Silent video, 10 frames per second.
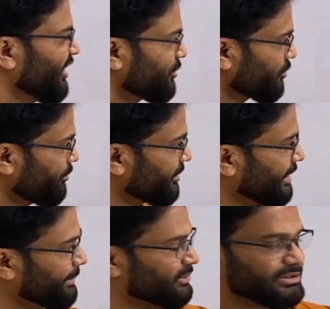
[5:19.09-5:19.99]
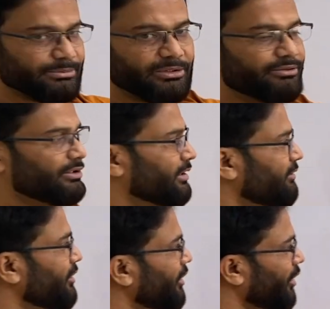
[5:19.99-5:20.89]
So we keep this number here.
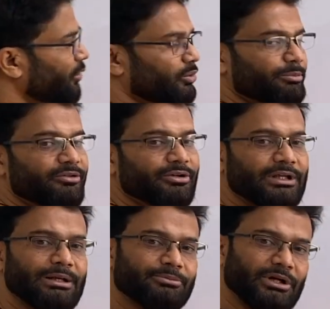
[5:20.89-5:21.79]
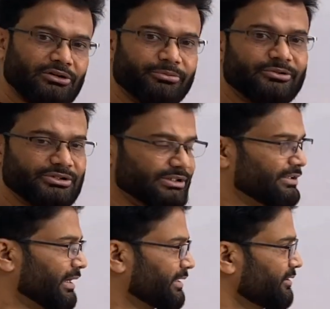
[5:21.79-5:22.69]
How we will keep that, we will see
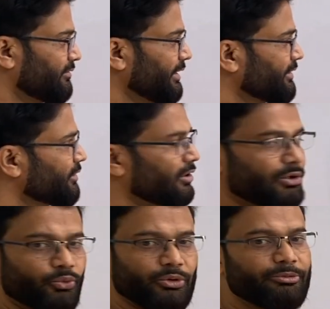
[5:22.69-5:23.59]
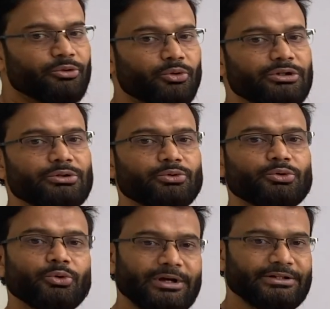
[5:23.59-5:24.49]
that, right? We will no need to
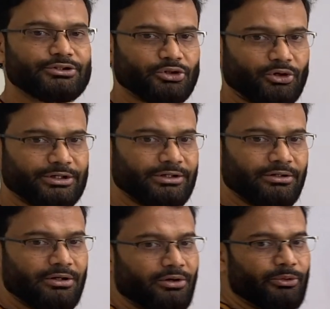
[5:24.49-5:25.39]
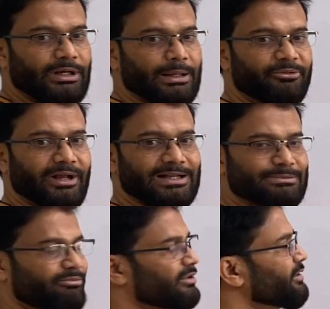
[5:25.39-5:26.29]
do any sorting when I will
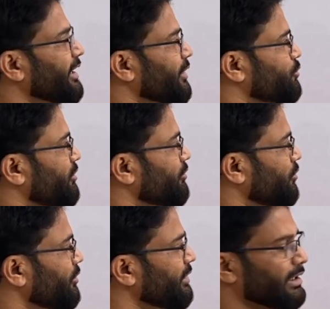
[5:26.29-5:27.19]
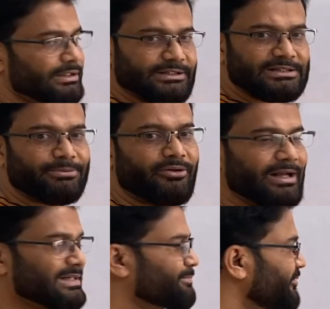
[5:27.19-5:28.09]
explain the actual code. Just for
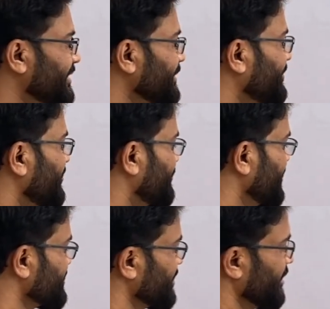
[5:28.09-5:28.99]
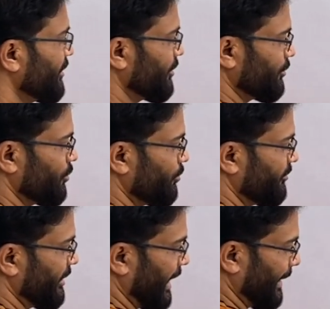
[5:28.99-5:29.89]
explaining purpose, you
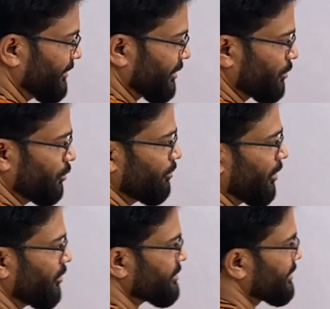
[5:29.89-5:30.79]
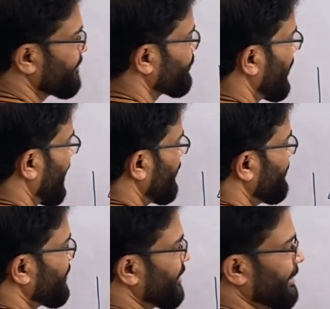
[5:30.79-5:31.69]
will have the two box and we
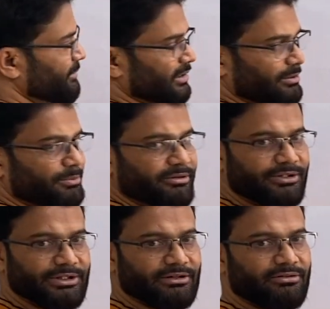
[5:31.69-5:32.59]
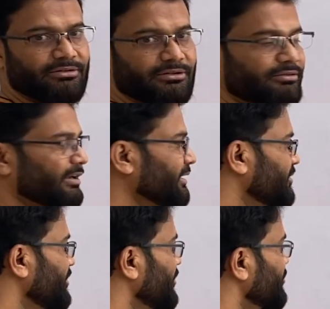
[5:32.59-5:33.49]
will keep the number here, right?
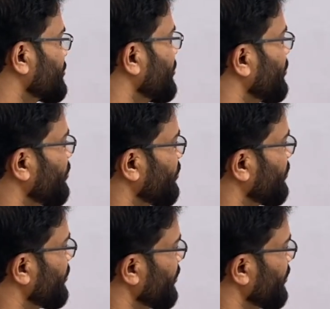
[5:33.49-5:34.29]
So